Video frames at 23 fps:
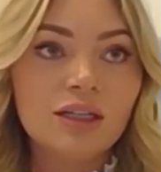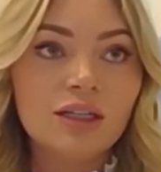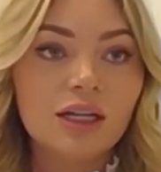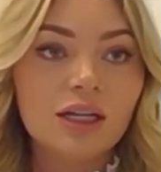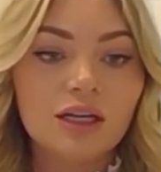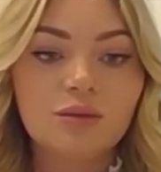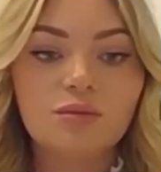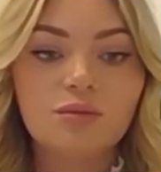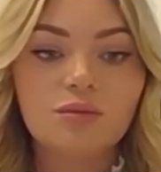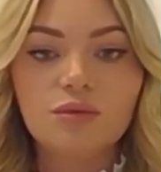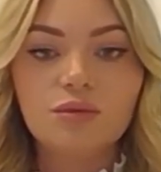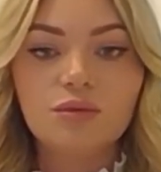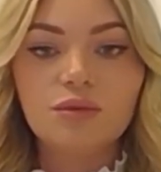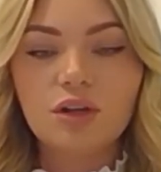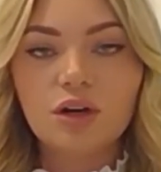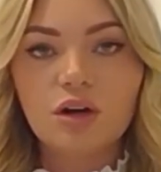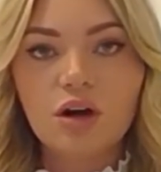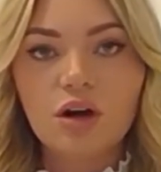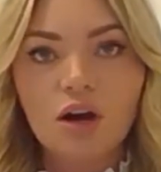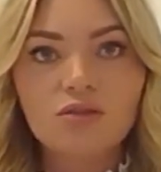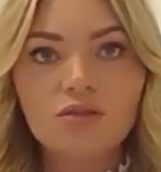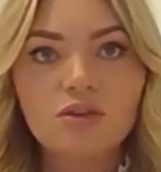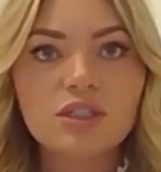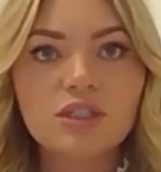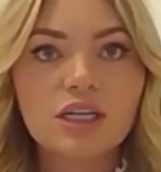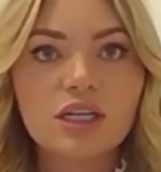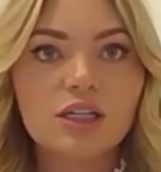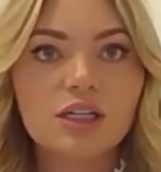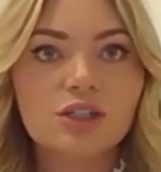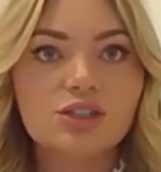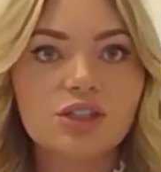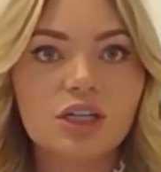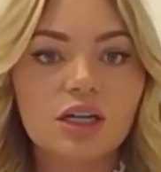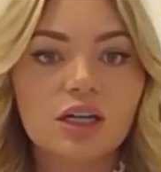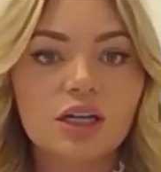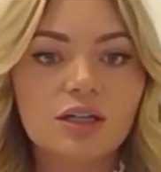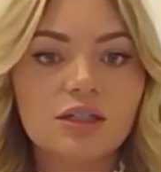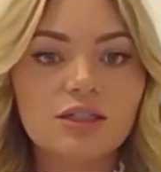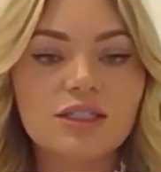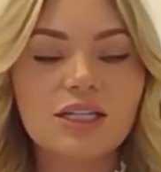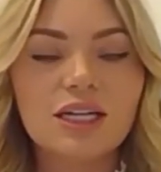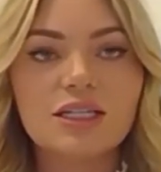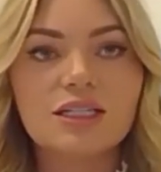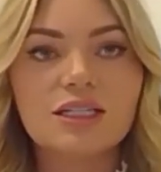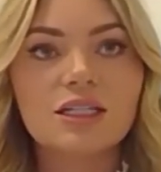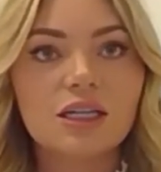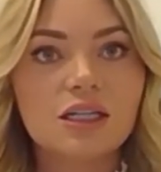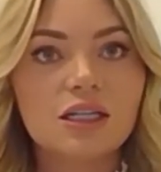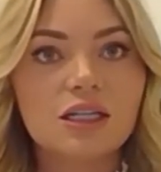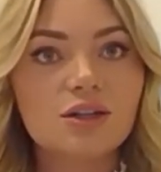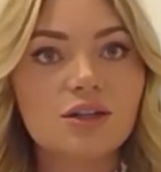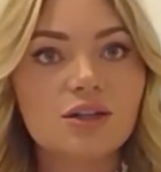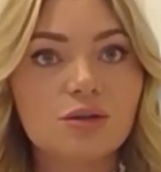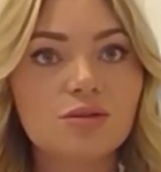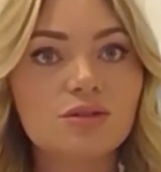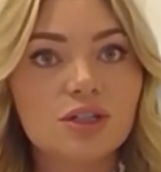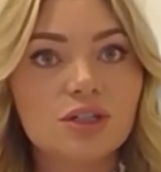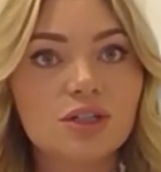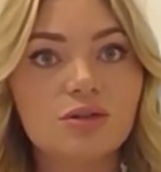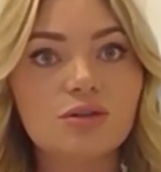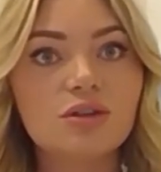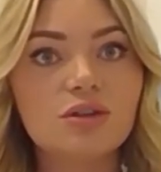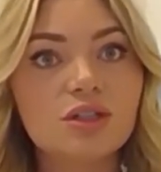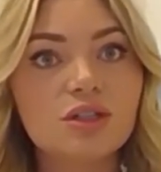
Like, the conversation doesn't need to go to you.